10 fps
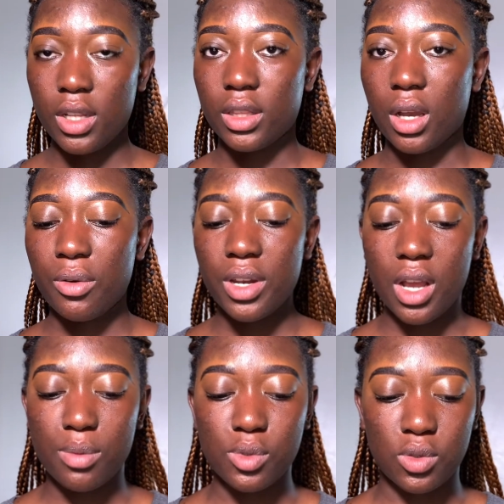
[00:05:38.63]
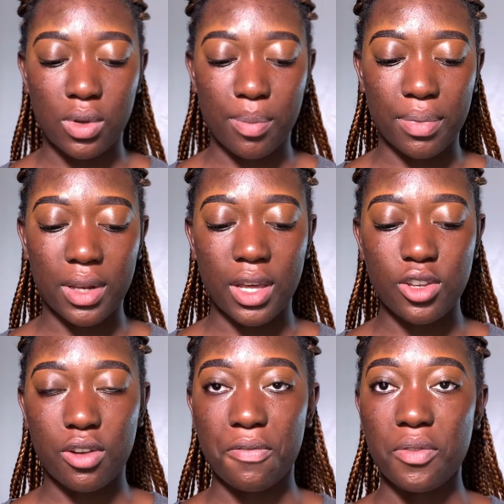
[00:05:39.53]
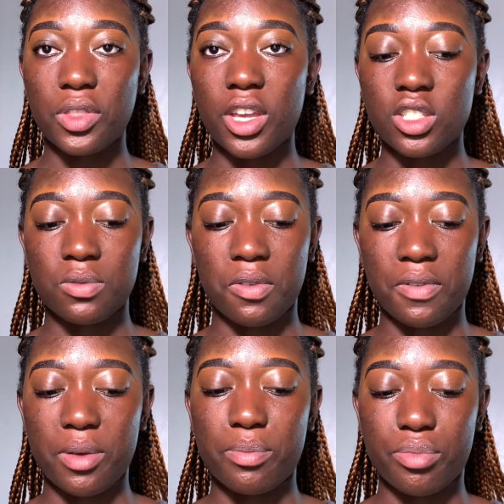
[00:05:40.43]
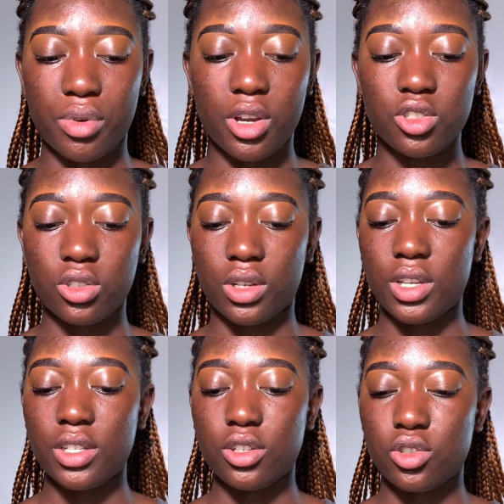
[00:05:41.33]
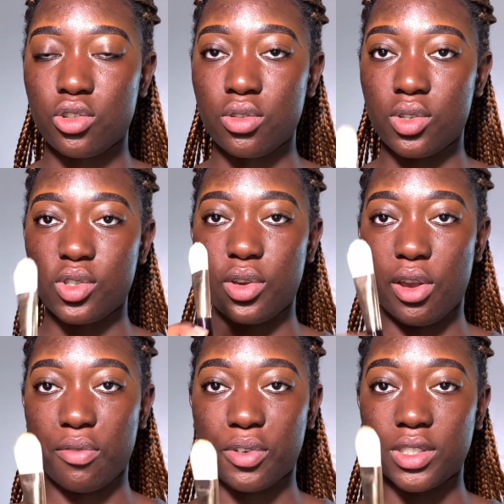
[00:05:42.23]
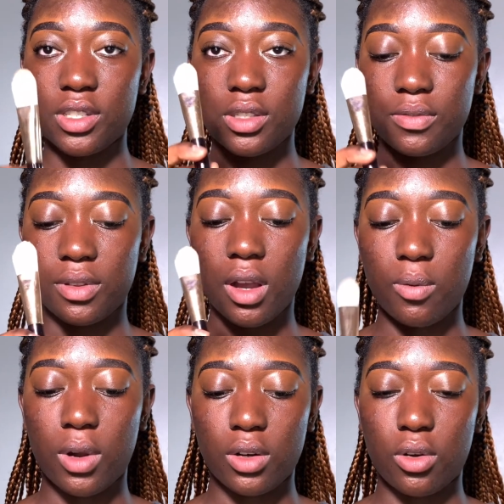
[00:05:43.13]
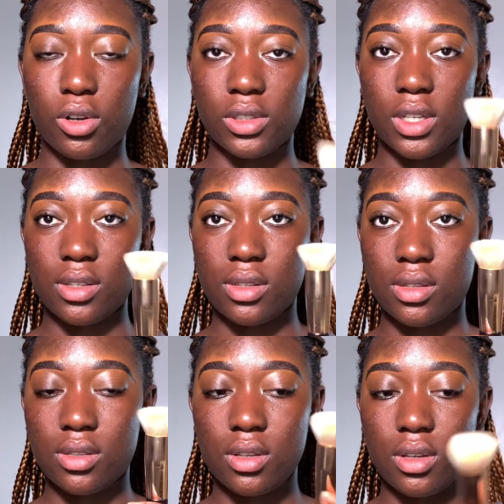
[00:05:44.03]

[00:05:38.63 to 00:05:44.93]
Now when it comes to applying your foundation with a brush, you can either choose to go for this flat one or this